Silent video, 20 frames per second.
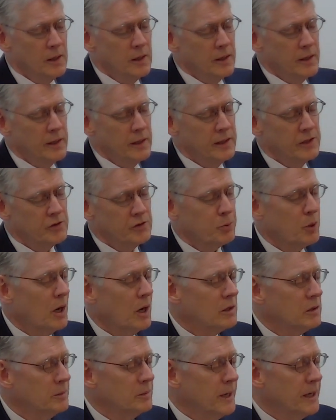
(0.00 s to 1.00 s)
in its
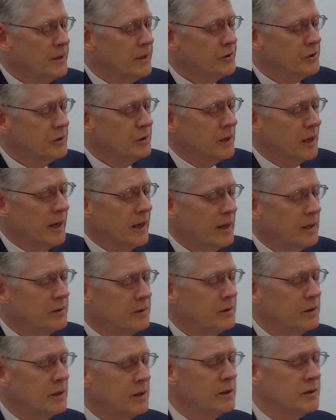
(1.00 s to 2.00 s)
proclamation
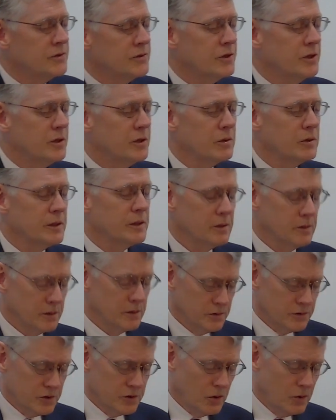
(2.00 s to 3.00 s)
and in its hearing.
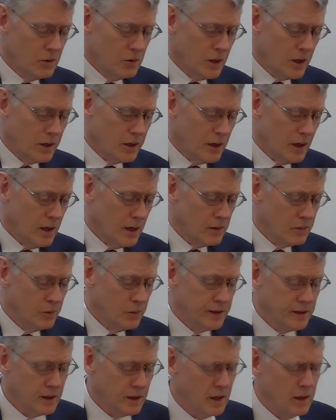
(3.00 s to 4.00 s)
So, our God, we
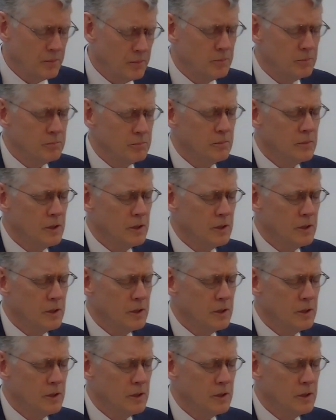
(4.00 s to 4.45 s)
come